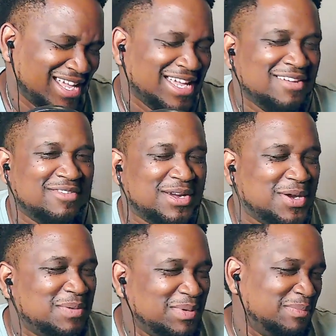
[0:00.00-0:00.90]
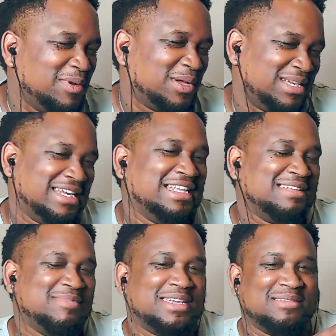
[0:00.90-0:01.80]
Even good people are great
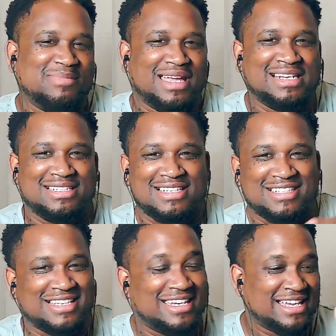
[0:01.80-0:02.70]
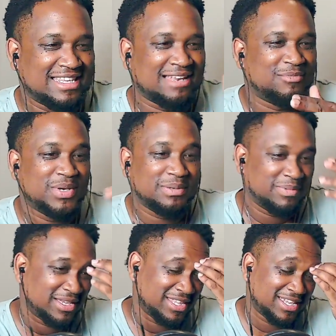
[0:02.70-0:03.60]
at making bad decisions. I like that
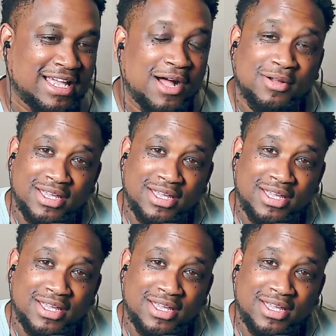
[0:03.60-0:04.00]
wordplay there.